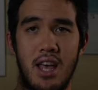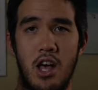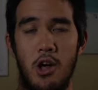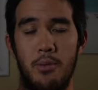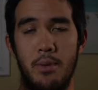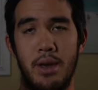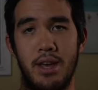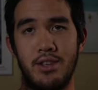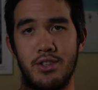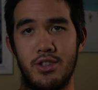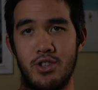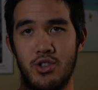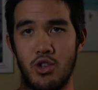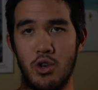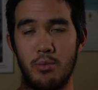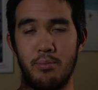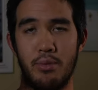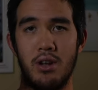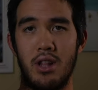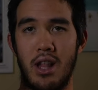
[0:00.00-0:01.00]
helmet
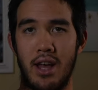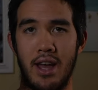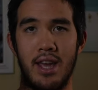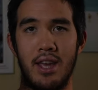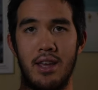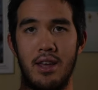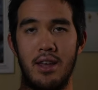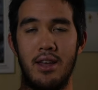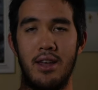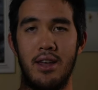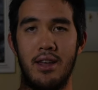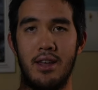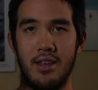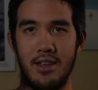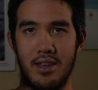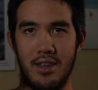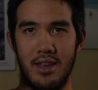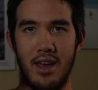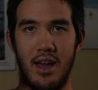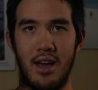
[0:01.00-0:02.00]
super light?
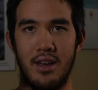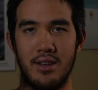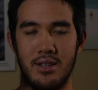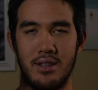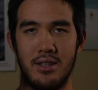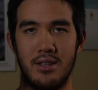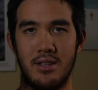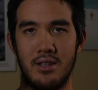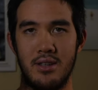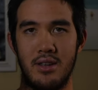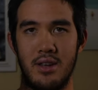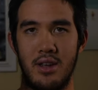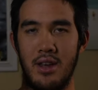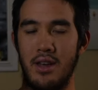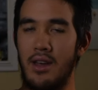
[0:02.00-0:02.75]
Yes.